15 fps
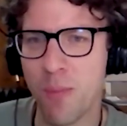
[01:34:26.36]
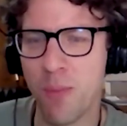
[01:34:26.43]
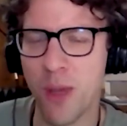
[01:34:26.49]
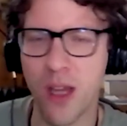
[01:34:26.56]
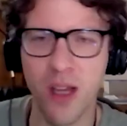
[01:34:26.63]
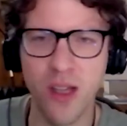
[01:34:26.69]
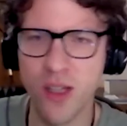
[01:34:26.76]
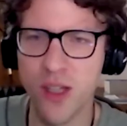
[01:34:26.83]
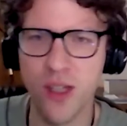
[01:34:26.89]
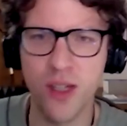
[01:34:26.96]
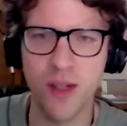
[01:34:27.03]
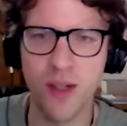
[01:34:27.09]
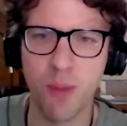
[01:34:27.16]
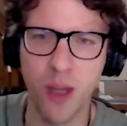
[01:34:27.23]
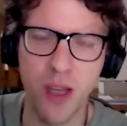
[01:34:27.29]

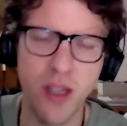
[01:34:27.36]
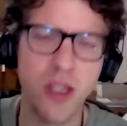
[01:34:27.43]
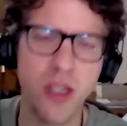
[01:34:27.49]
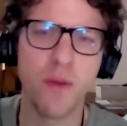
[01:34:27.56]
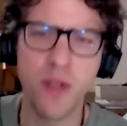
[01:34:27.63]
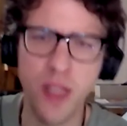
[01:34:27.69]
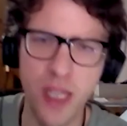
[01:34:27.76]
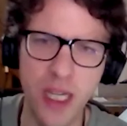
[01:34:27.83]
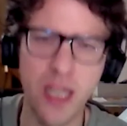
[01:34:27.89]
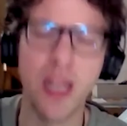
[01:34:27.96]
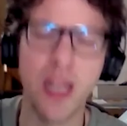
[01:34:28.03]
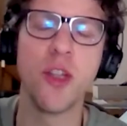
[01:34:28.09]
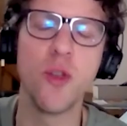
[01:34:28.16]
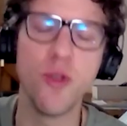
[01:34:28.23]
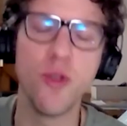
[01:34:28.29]
Because you've seen
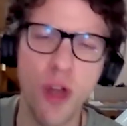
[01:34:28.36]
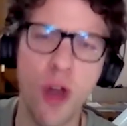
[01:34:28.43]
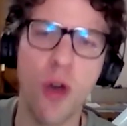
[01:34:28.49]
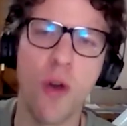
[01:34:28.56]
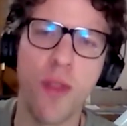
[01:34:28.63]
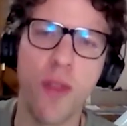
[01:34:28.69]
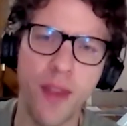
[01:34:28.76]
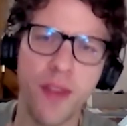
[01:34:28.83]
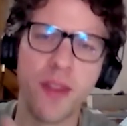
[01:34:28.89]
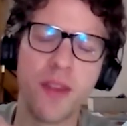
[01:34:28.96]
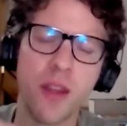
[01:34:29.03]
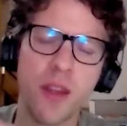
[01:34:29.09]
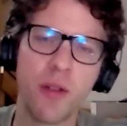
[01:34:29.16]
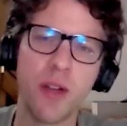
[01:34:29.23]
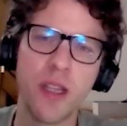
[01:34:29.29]
and you know that the
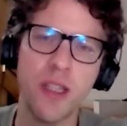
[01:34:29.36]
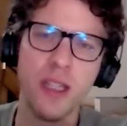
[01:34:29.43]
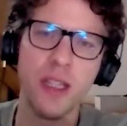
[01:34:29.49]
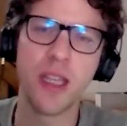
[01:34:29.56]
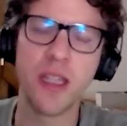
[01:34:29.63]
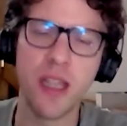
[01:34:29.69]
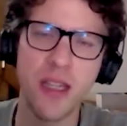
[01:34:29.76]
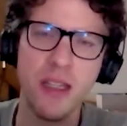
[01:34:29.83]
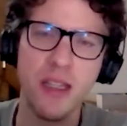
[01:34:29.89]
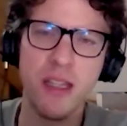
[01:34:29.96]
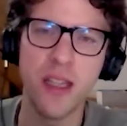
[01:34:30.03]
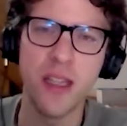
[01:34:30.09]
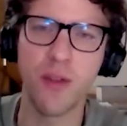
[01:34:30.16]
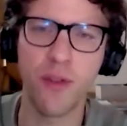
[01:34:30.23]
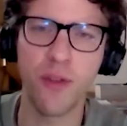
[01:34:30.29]
decreasing
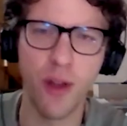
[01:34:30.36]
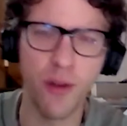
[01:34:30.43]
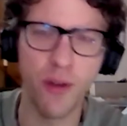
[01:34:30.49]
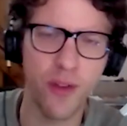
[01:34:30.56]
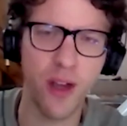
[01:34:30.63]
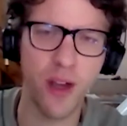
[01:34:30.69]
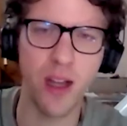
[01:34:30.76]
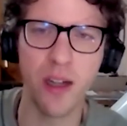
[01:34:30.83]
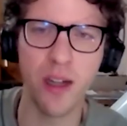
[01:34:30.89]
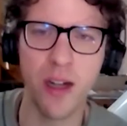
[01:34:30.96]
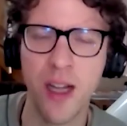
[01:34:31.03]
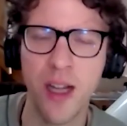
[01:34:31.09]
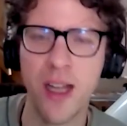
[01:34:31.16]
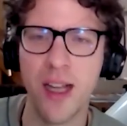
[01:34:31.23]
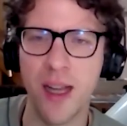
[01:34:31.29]
intensity of color
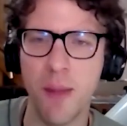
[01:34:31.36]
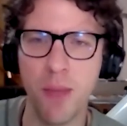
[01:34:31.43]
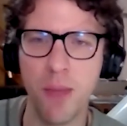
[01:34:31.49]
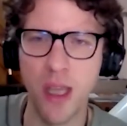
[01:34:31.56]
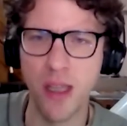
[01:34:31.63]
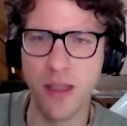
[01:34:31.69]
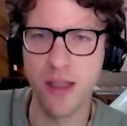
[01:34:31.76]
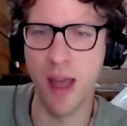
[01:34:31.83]
means